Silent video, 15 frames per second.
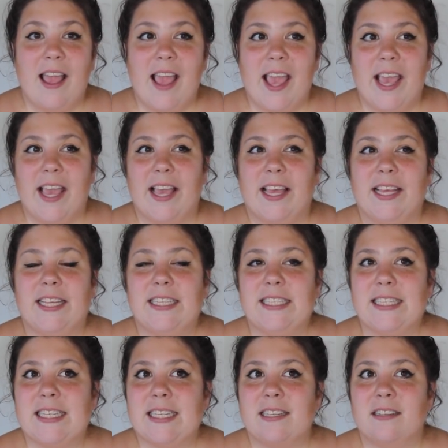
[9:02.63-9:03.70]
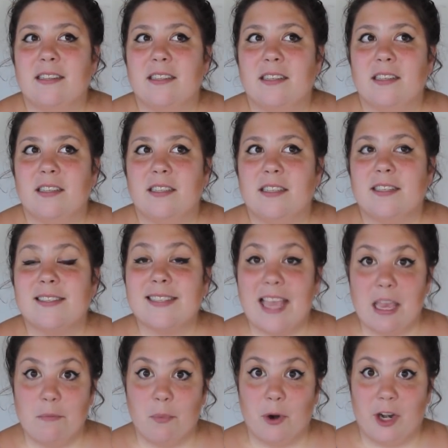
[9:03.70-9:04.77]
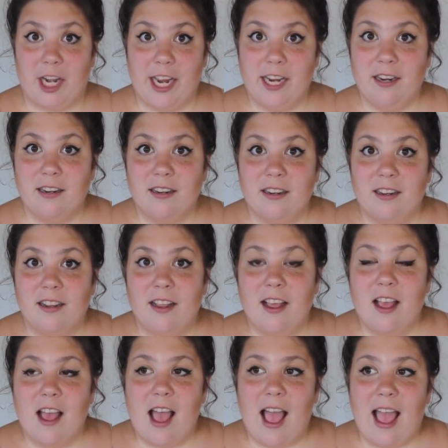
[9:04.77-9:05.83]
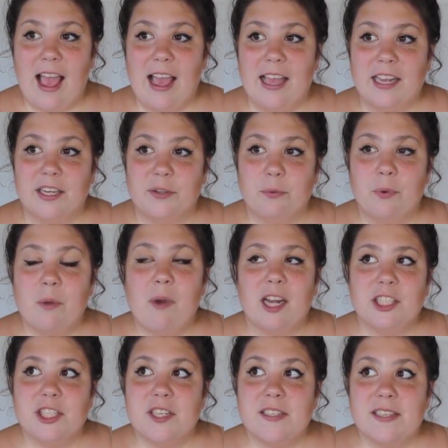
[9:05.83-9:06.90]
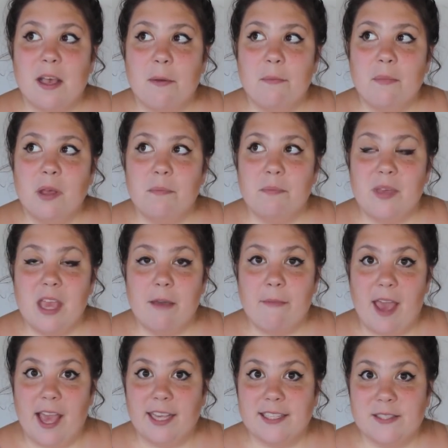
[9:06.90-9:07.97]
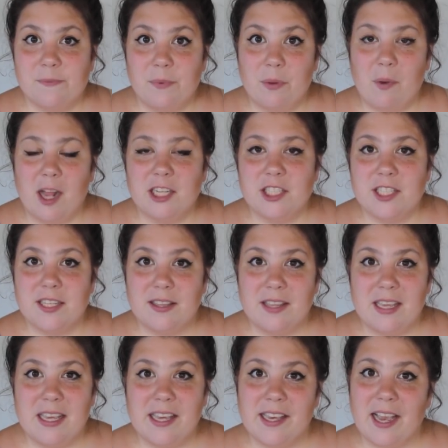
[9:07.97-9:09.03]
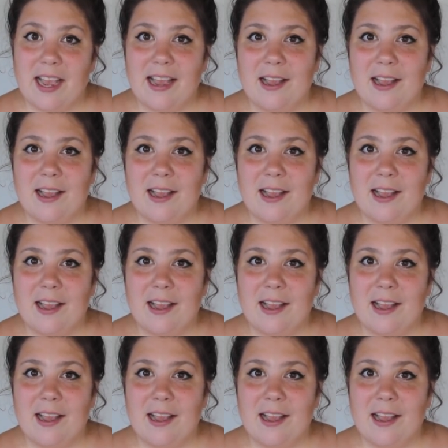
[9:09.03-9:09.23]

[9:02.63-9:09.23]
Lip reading: and skateboarding. And we watched some BMX. We watched the